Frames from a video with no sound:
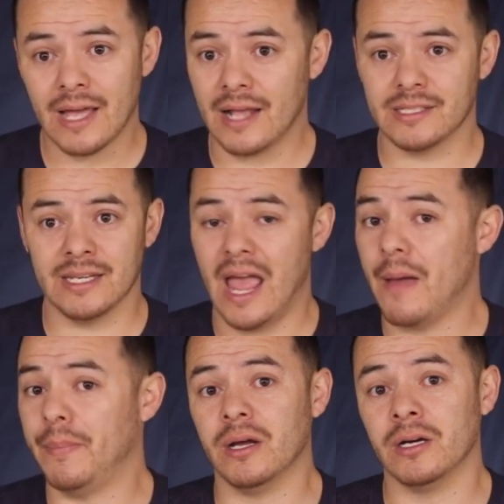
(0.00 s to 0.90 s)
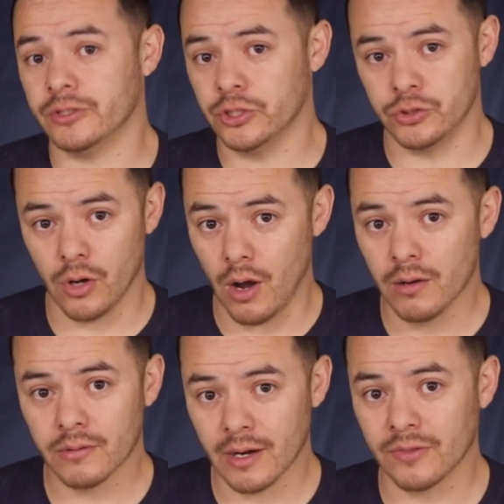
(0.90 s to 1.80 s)
That's an epic hunt to draw
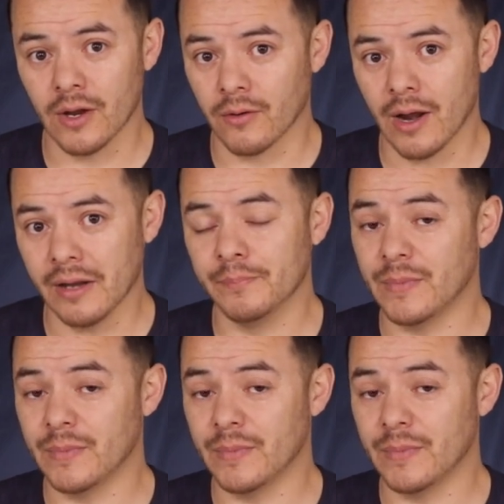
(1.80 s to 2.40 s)
right there, right?